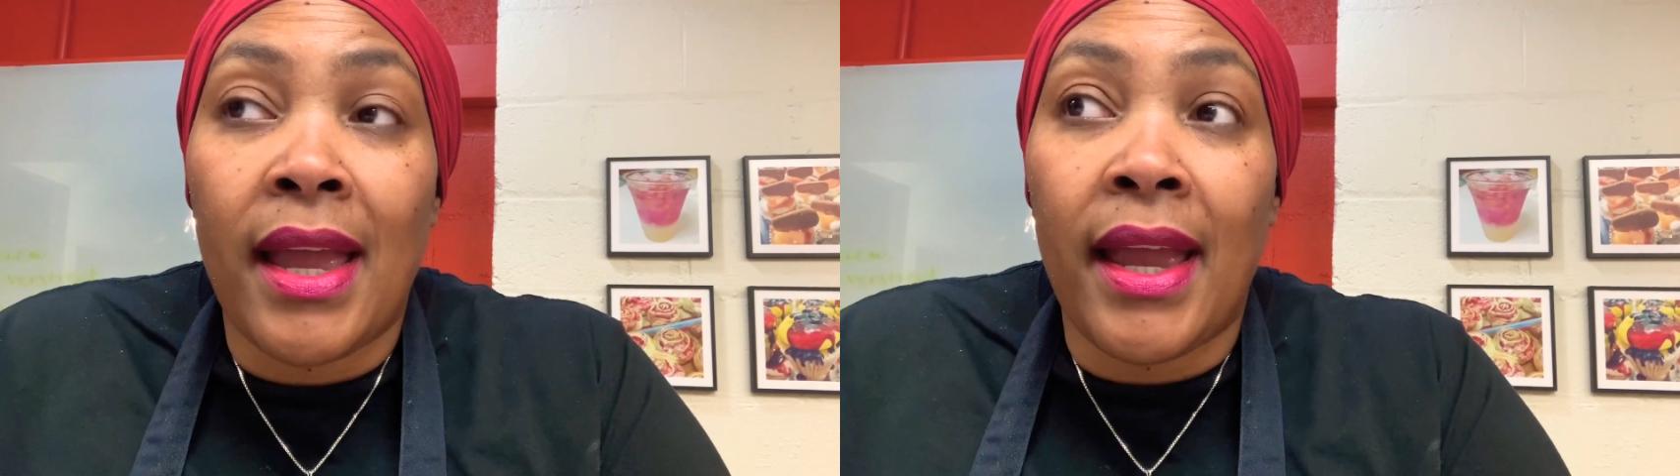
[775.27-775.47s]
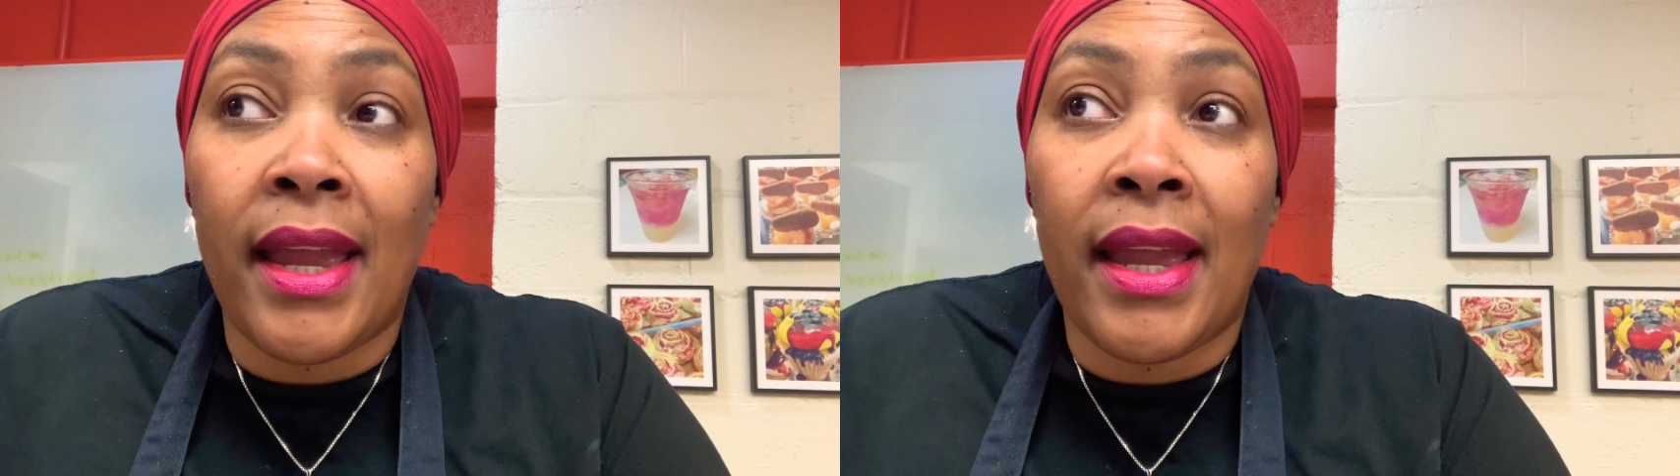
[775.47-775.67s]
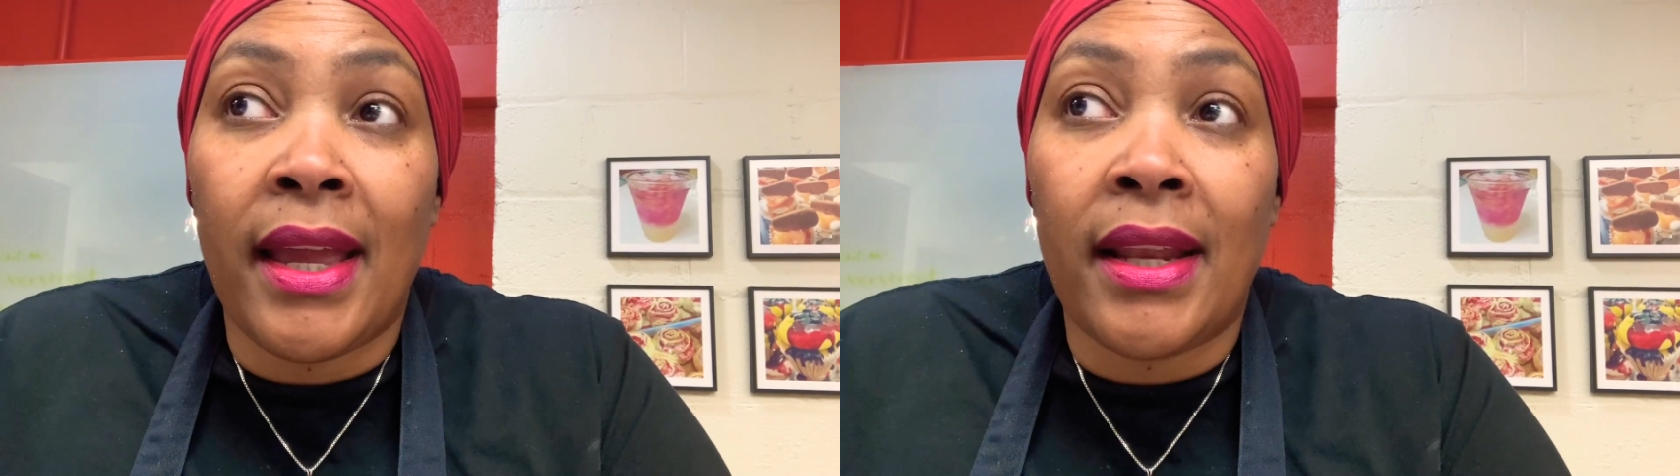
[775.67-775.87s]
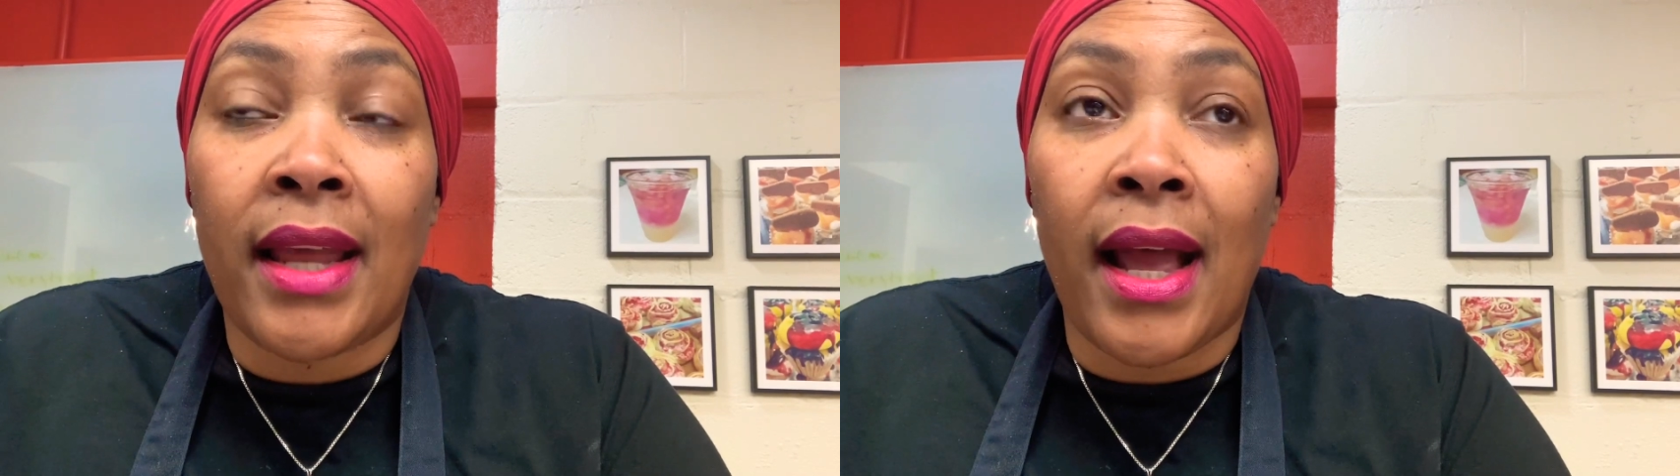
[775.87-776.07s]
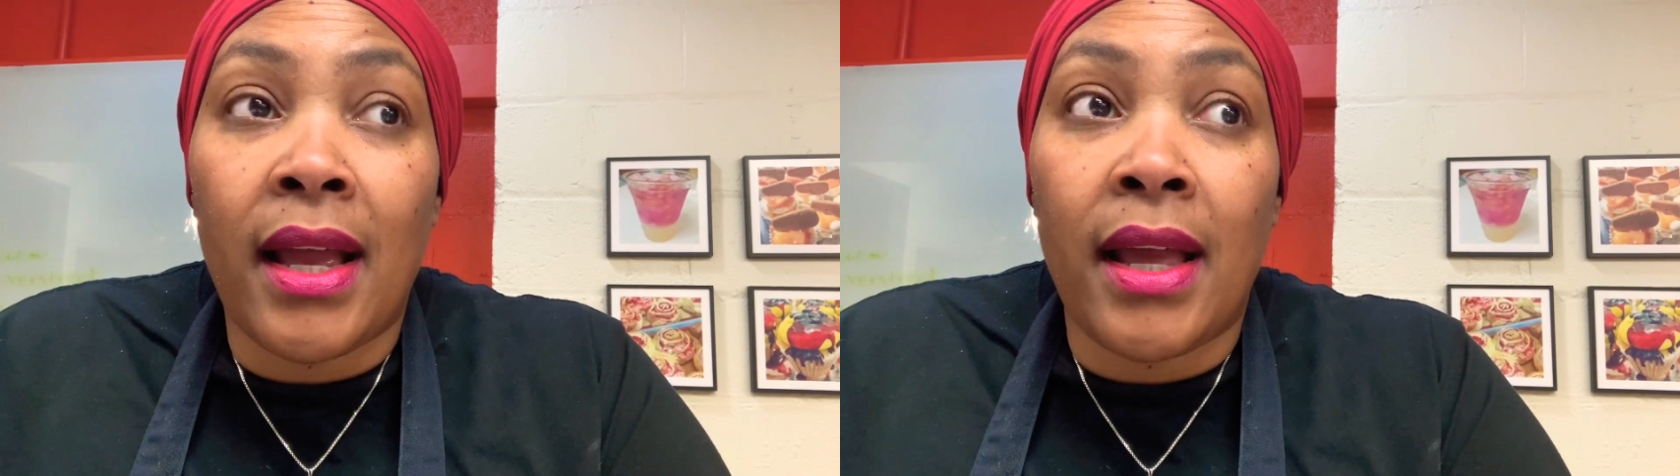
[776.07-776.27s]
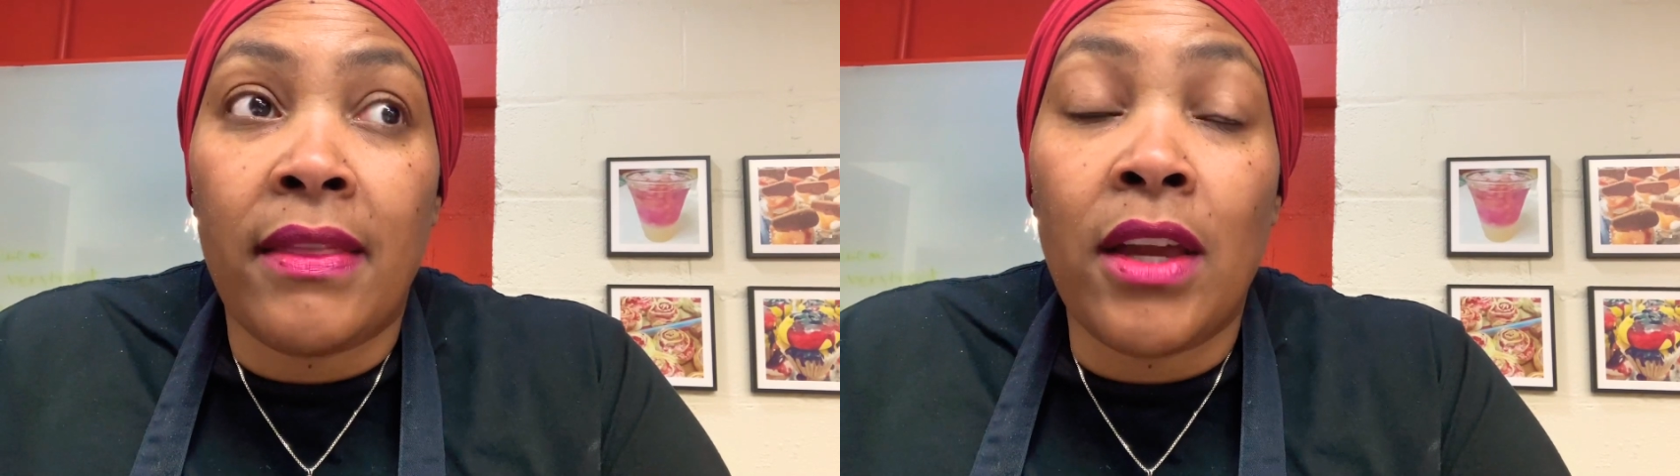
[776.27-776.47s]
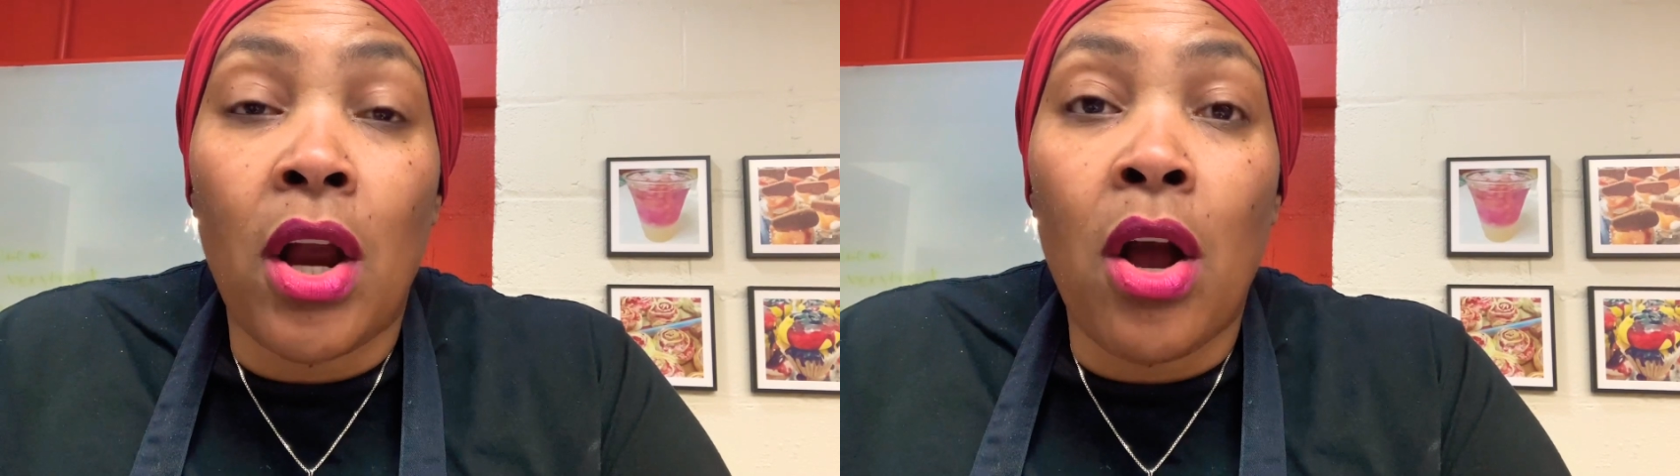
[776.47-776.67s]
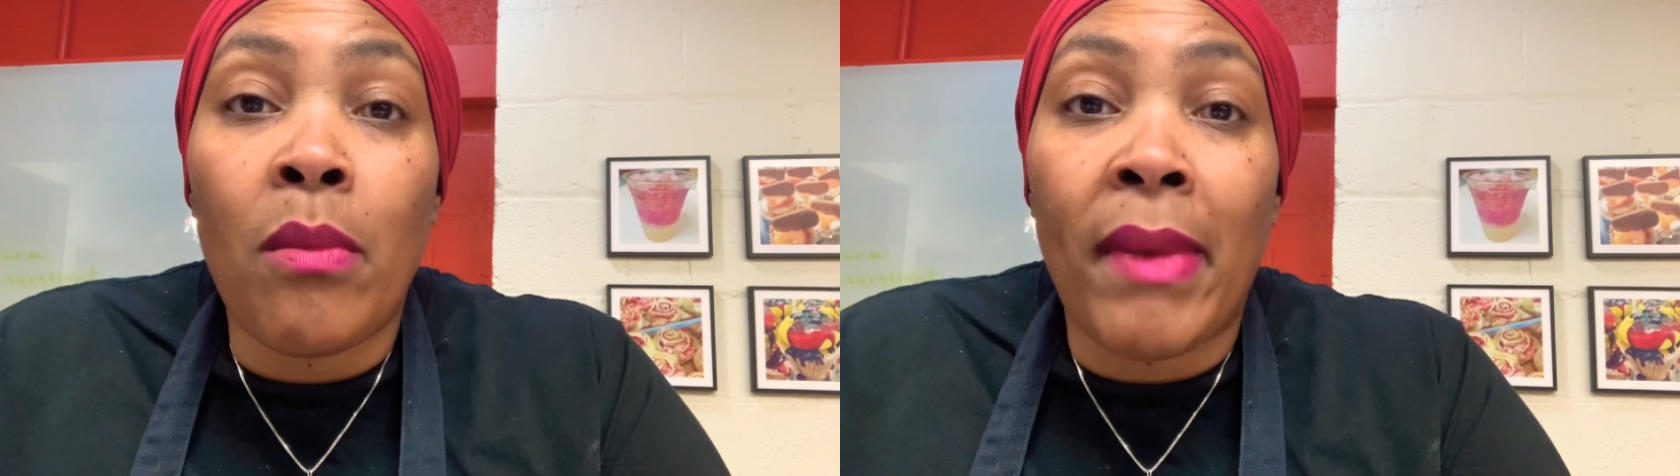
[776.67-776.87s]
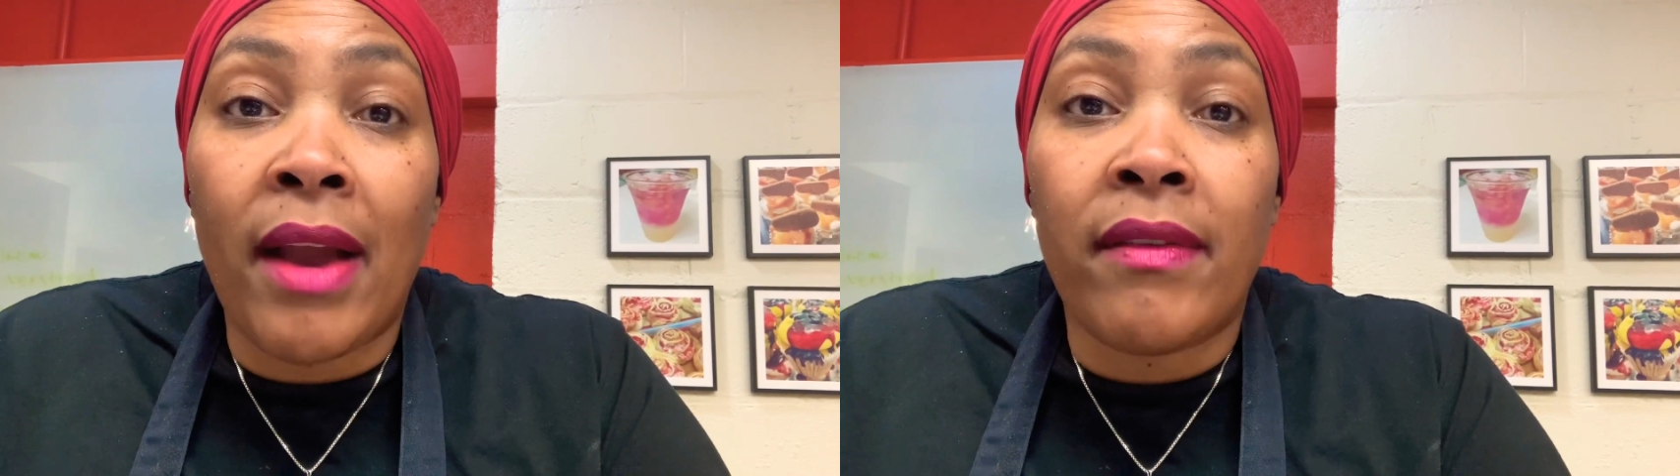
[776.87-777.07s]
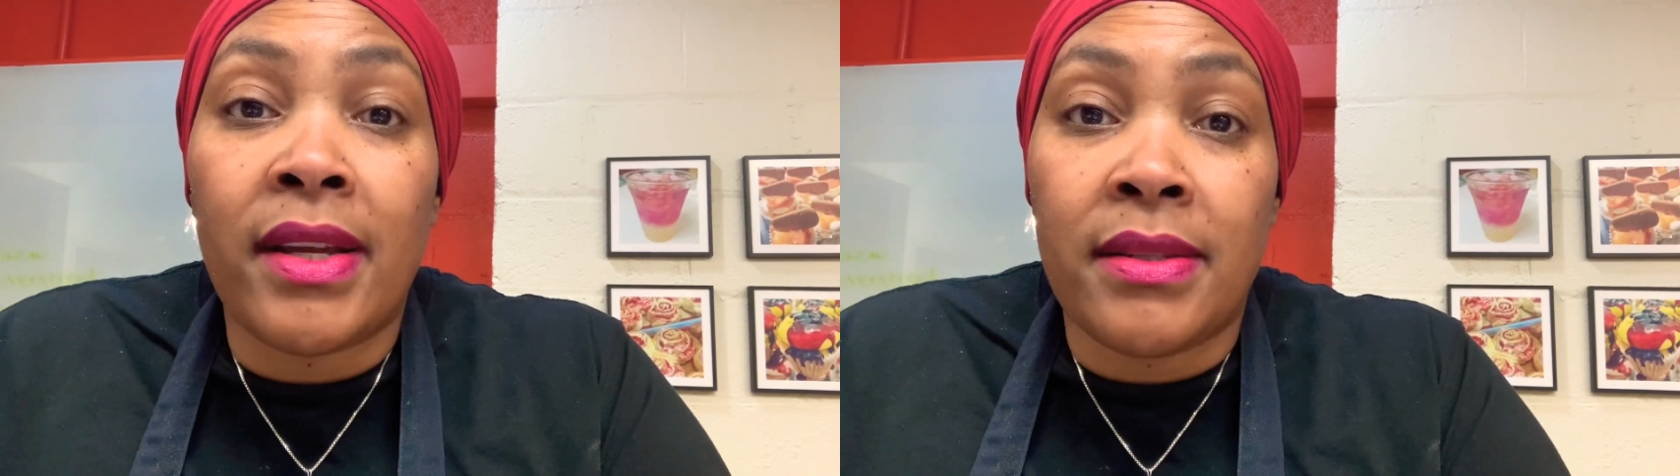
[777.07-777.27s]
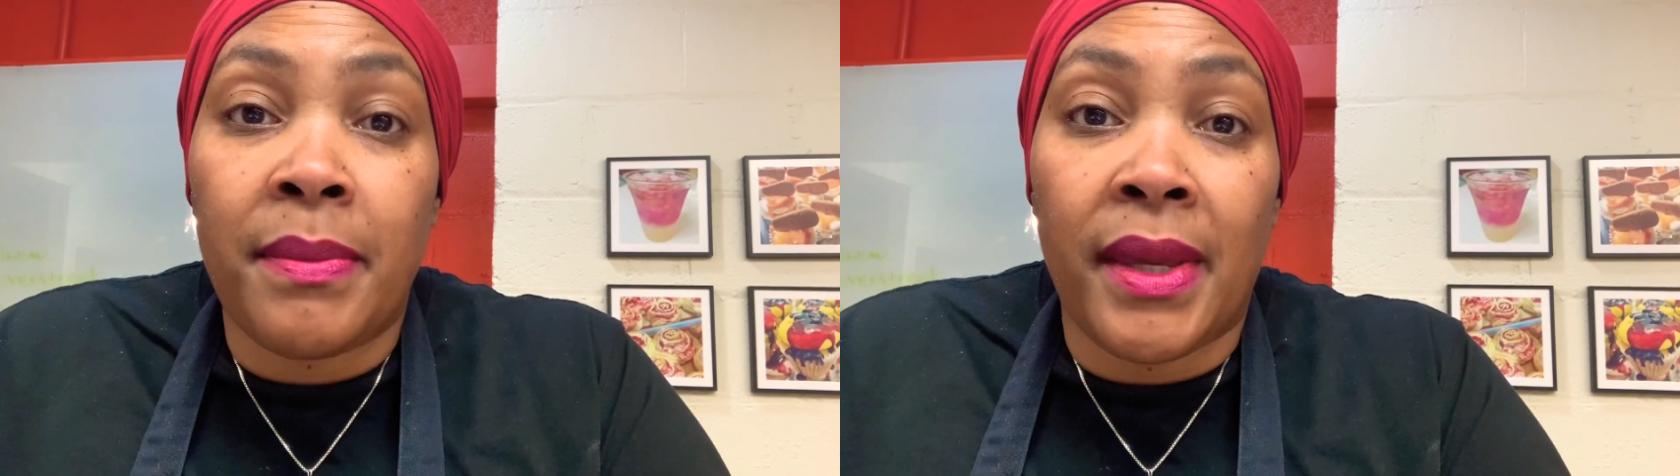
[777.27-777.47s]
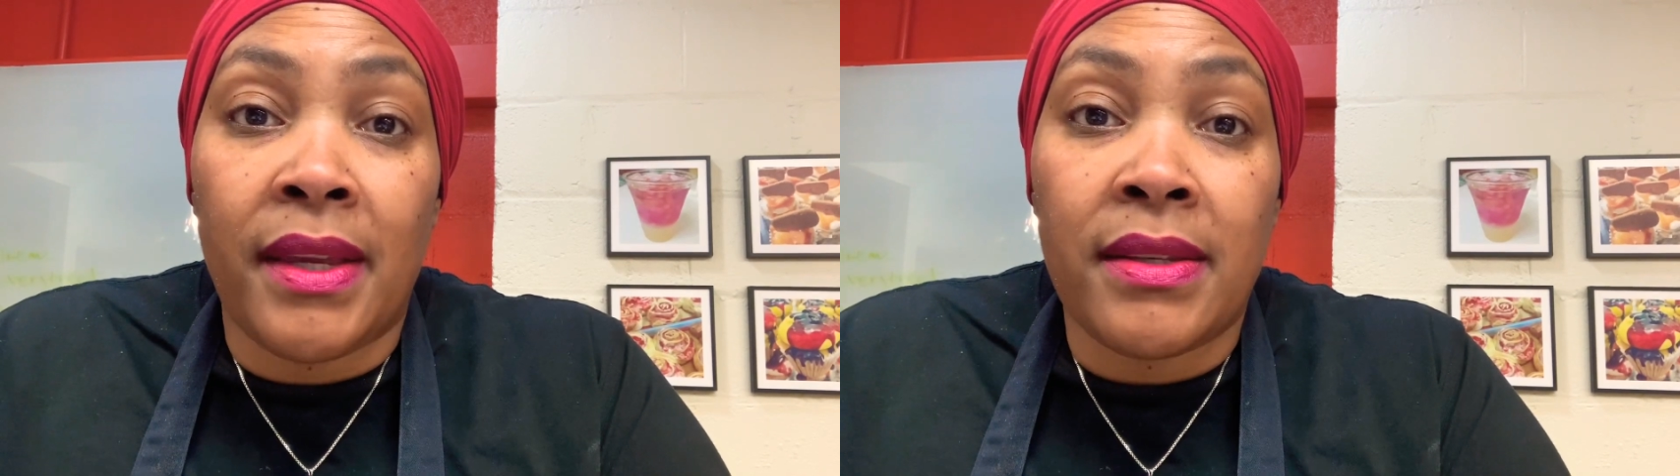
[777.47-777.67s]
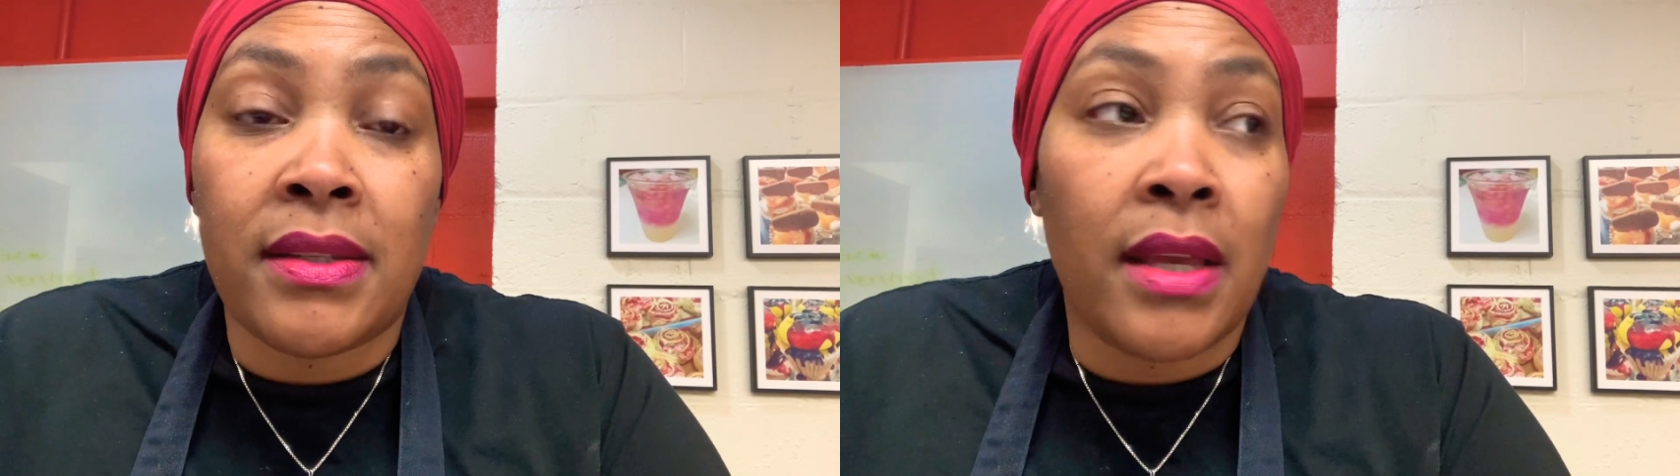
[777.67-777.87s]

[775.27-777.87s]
and they're all my recipes.